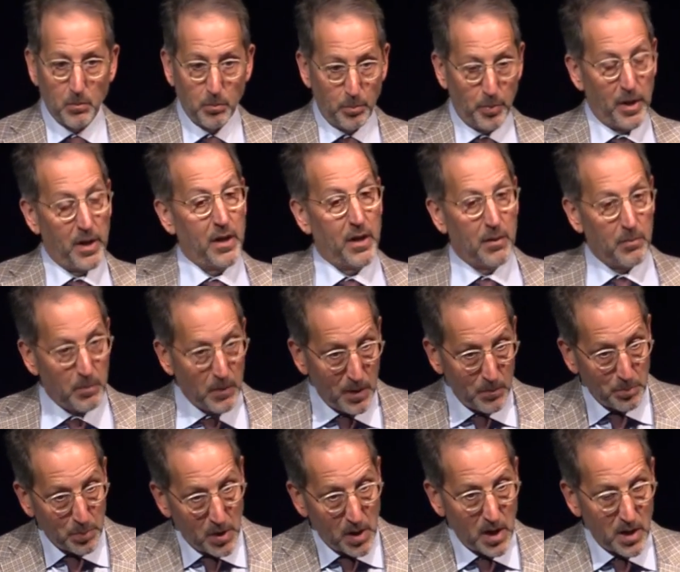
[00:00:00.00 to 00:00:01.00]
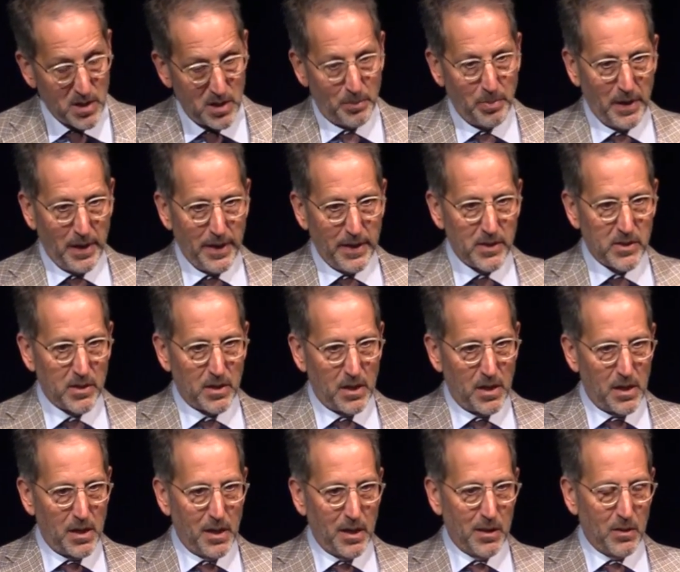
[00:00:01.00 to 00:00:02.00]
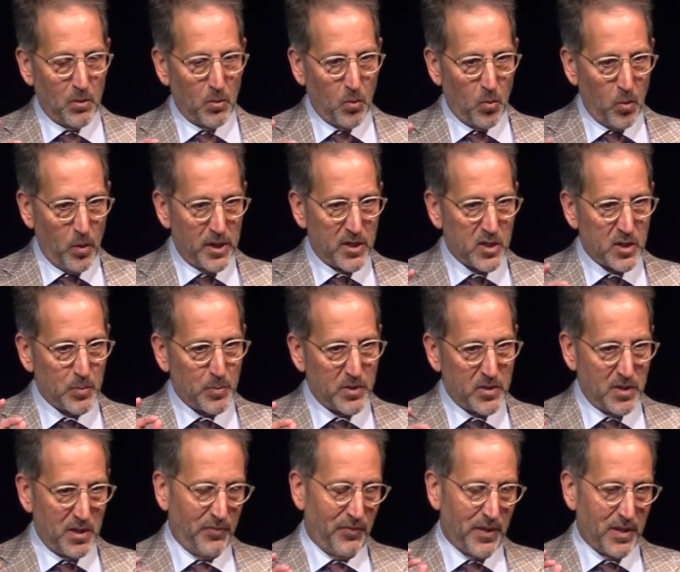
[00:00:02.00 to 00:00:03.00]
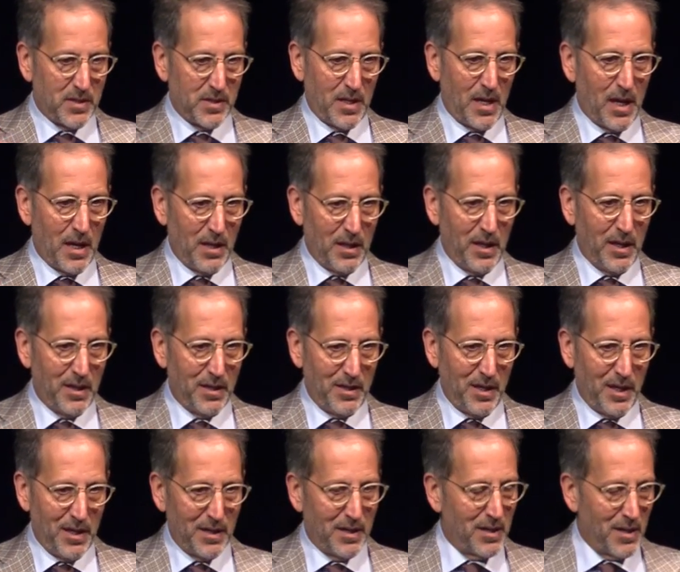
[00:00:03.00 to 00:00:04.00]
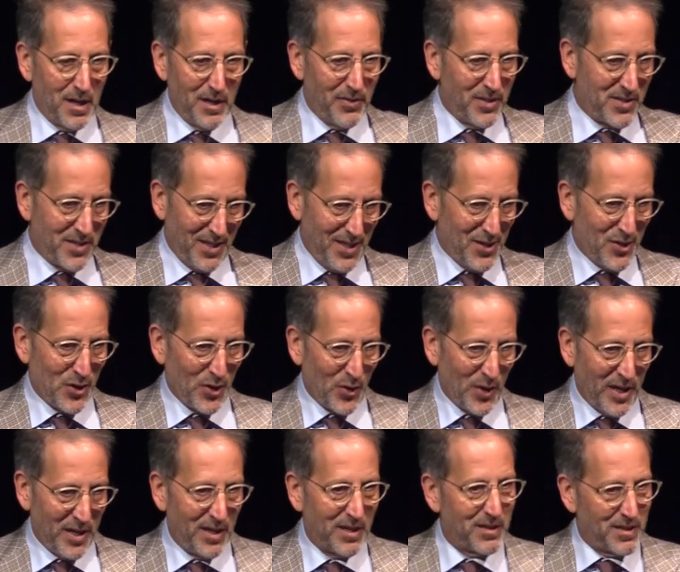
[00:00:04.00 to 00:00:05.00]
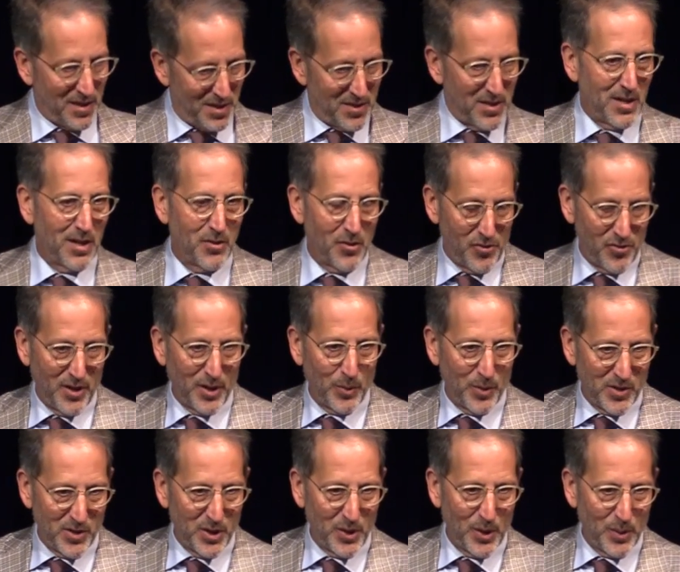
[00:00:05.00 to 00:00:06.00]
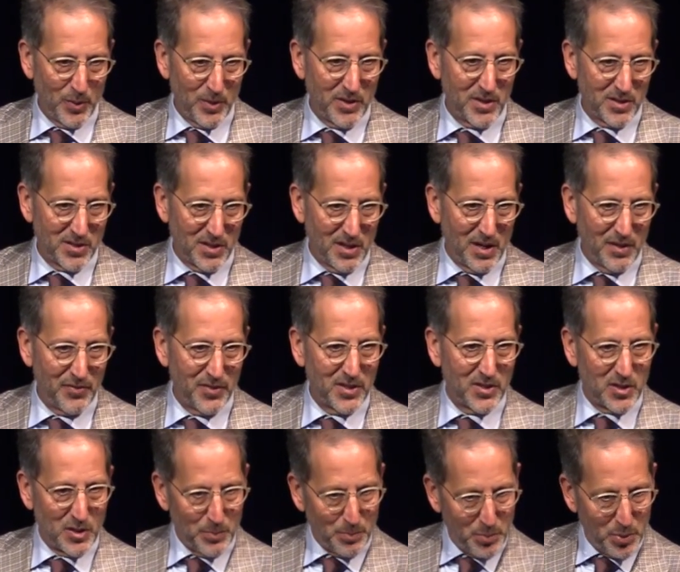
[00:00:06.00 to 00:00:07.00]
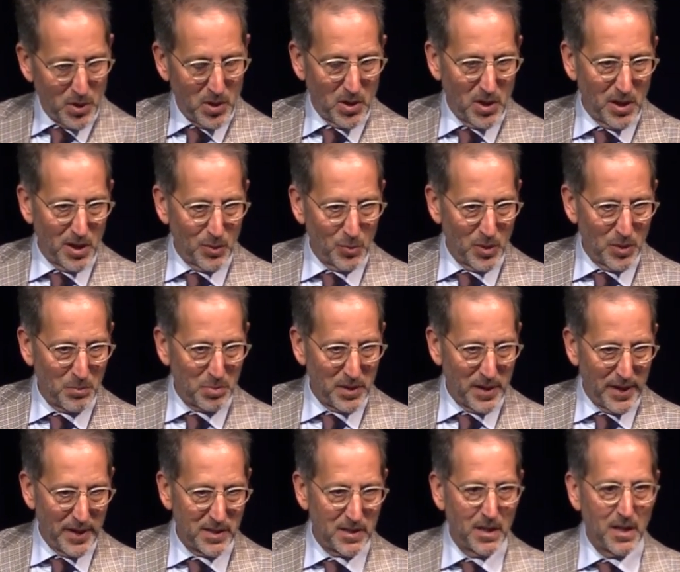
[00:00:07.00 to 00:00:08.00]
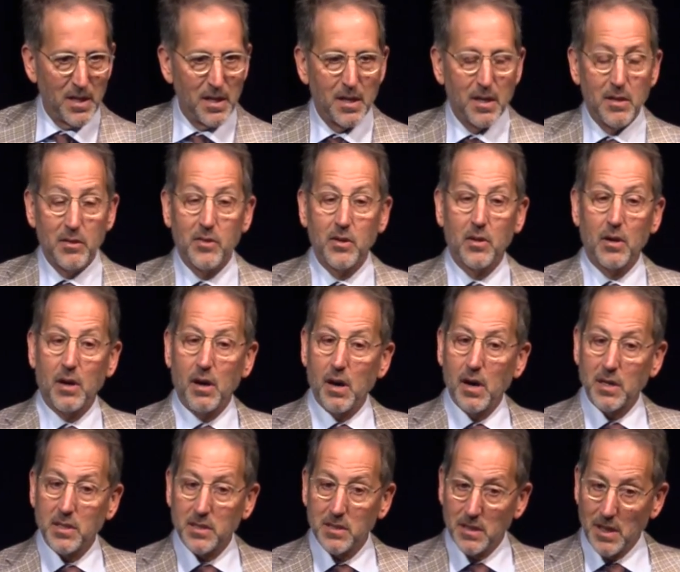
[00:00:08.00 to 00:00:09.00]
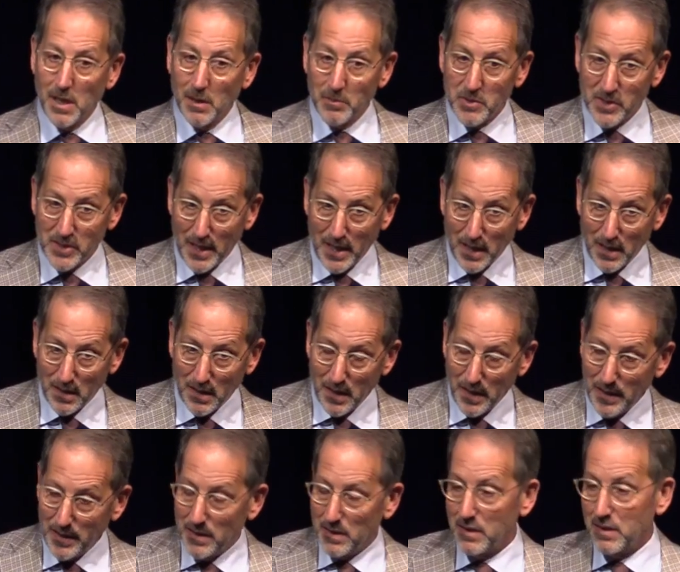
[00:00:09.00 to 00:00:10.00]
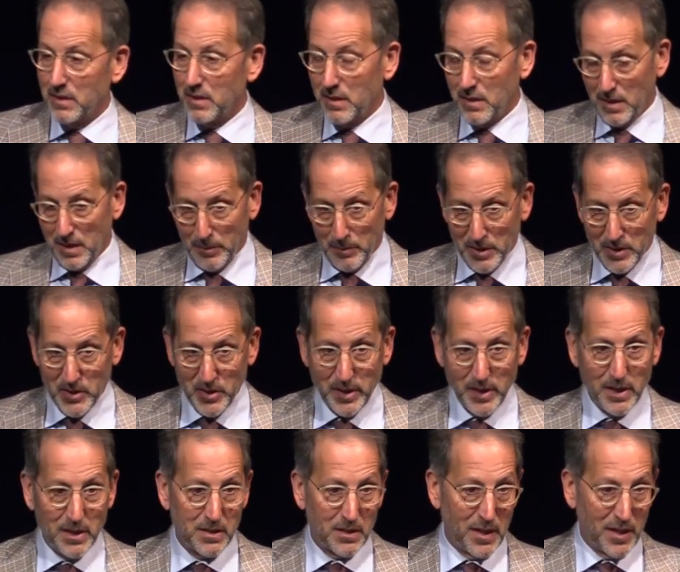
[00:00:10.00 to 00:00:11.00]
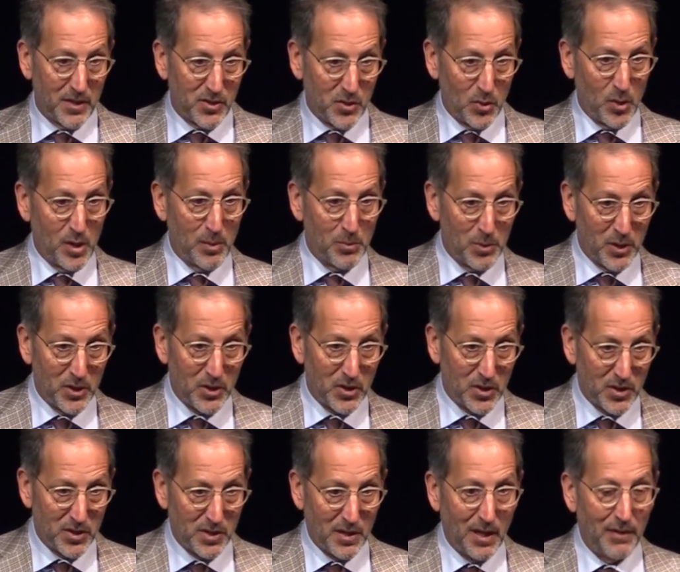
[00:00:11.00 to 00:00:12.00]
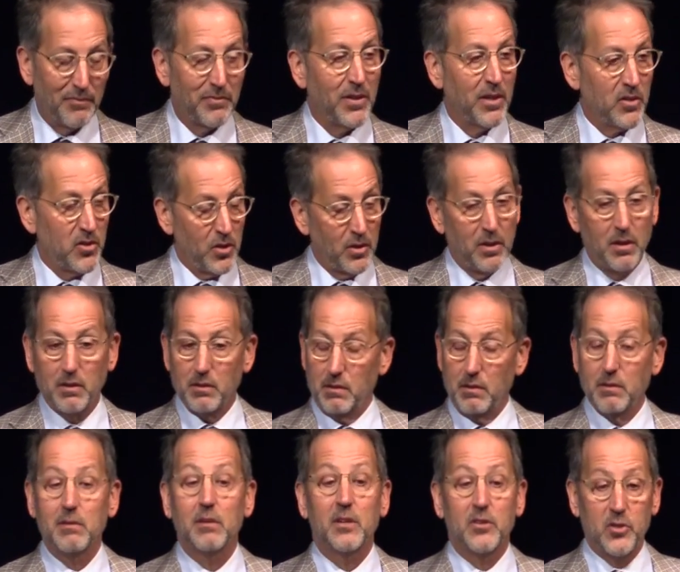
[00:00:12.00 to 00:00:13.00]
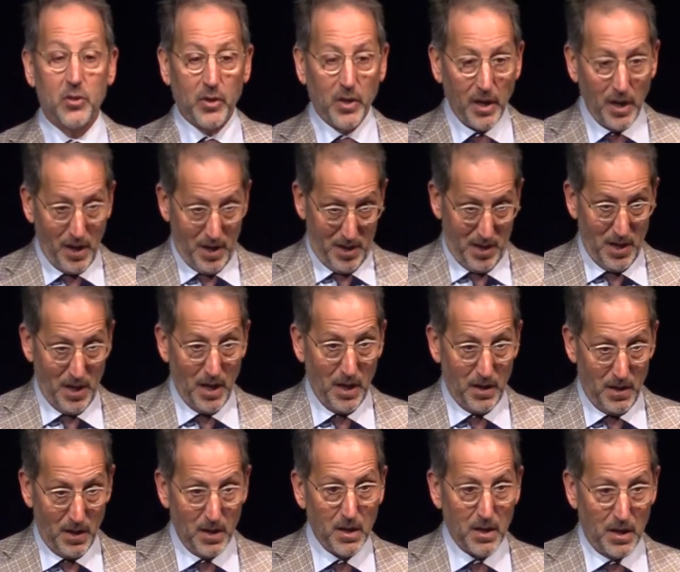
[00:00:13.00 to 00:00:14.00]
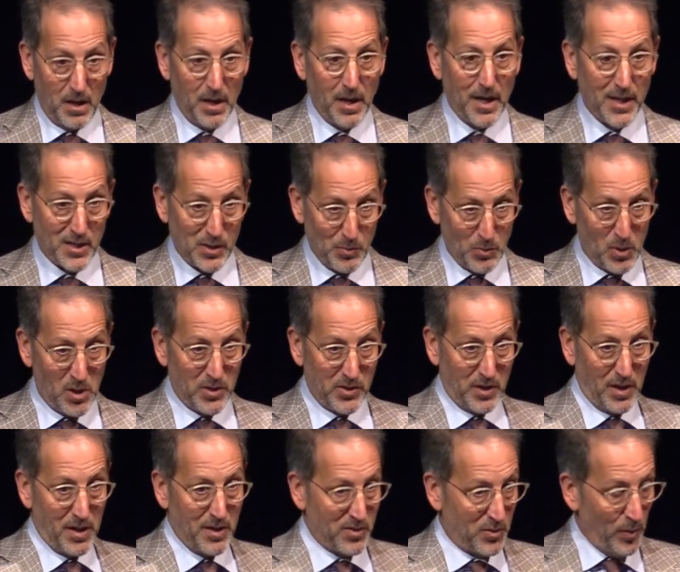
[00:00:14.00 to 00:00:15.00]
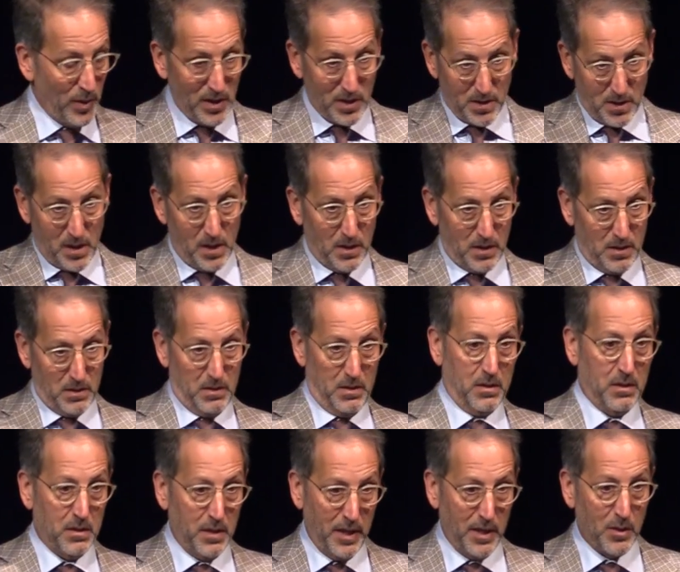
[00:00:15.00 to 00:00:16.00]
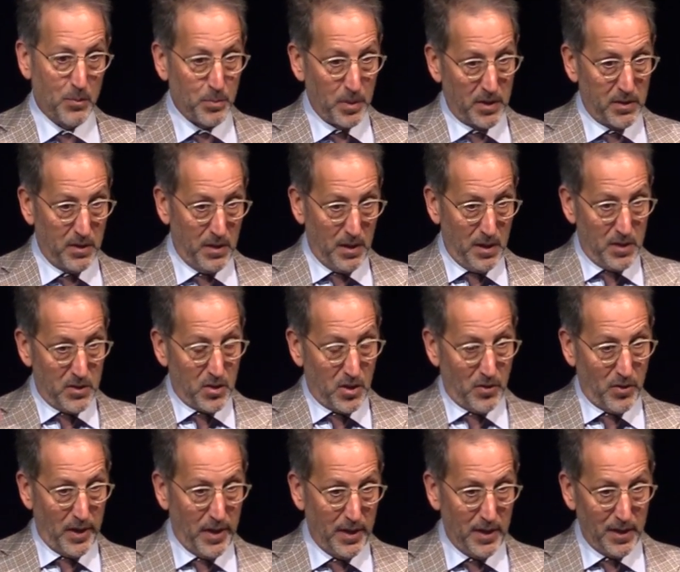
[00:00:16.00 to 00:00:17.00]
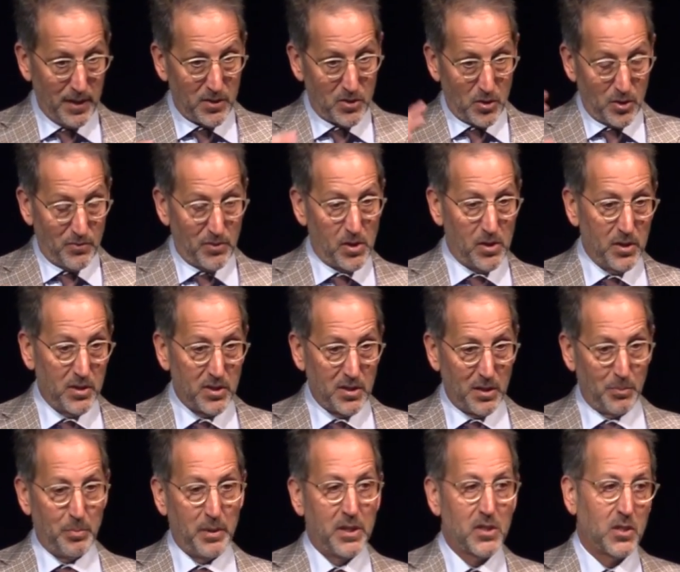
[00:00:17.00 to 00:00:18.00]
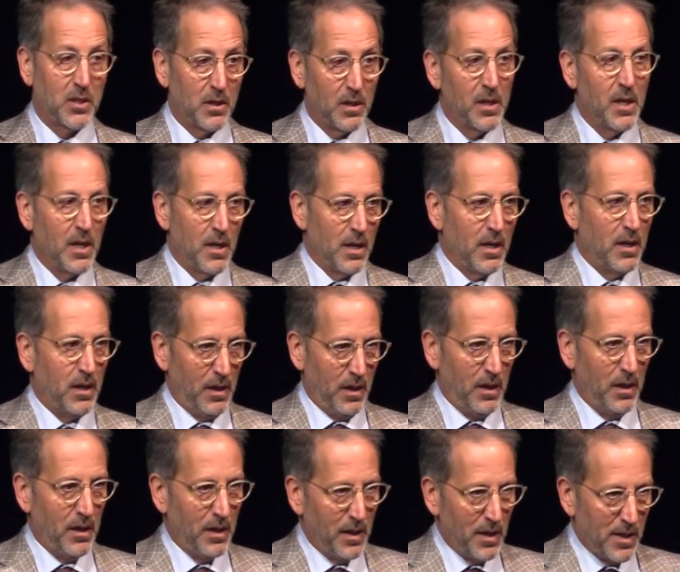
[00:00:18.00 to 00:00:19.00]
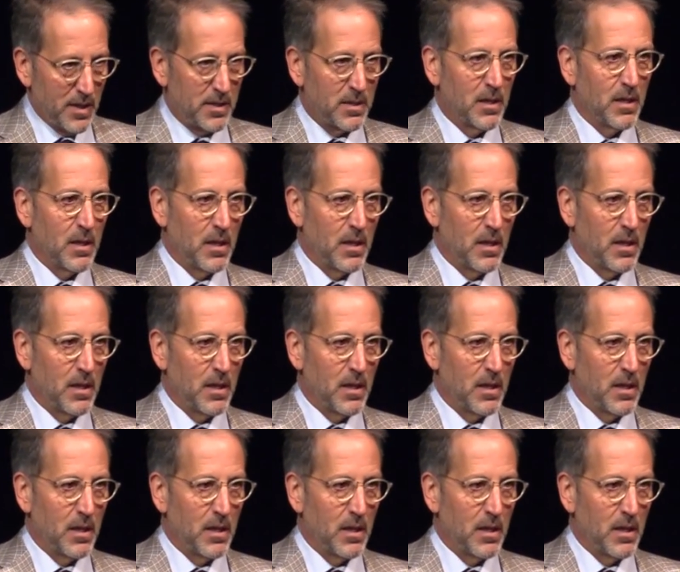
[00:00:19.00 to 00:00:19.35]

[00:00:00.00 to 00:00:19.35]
But it in part depends on which specific satellite data. None of it's integrated. That's another thing we're doing with this office to put it all in one place. There are some satellite images like soil moisture stuff that you can that you can get at small scale. So we can talk later. But the integrated sort of holistic picture is